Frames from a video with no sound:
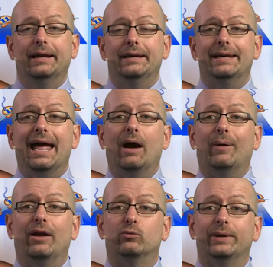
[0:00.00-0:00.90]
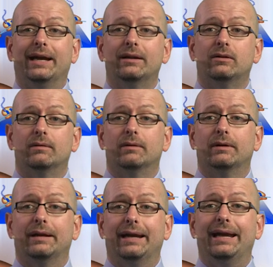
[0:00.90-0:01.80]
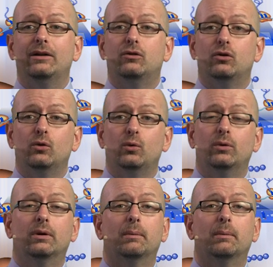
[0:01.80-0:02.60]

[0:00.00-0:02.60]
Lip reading: Now, as we get into